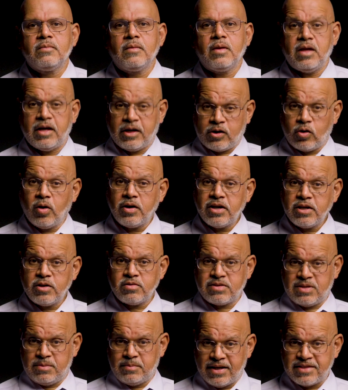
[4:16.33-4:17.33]
According to
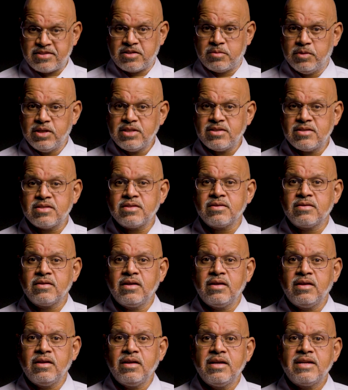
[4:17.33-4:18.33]
some estimates,
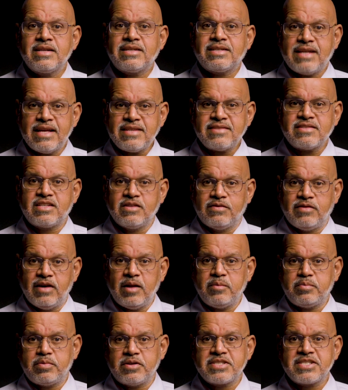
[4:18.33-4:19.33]
test
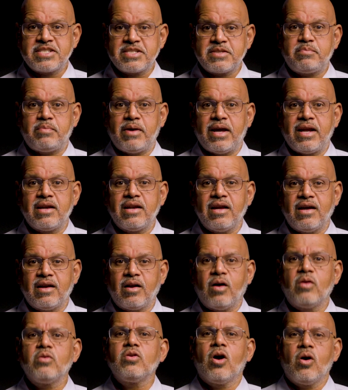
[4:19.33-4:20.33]
developers spend
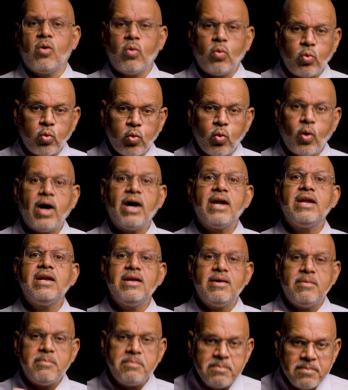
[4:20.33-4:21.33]
around
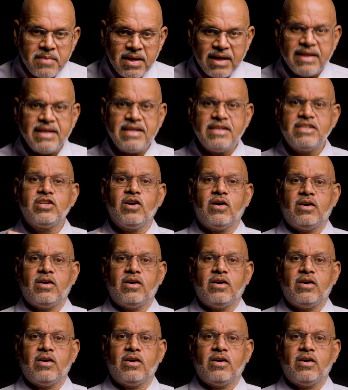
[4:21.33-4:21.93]
$1 million